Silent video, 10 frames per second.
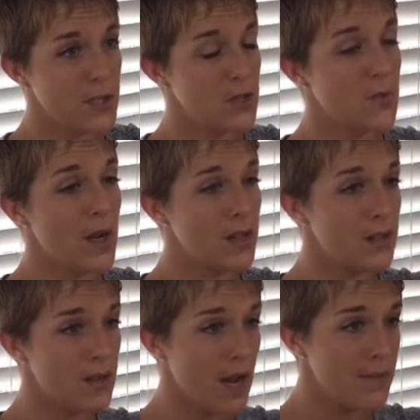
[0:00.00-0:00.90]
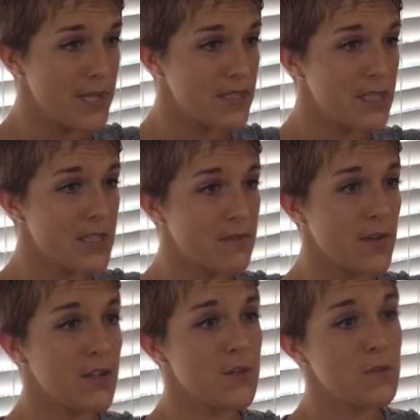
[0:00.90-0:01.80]
but you want to learn how to make six
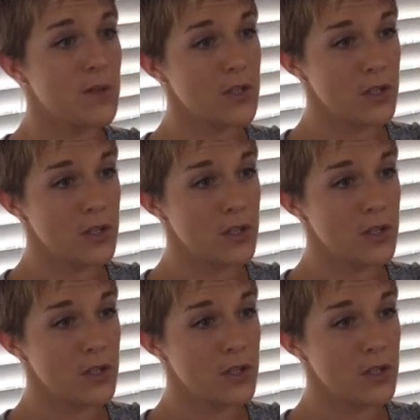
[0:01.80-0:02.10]
figures, well,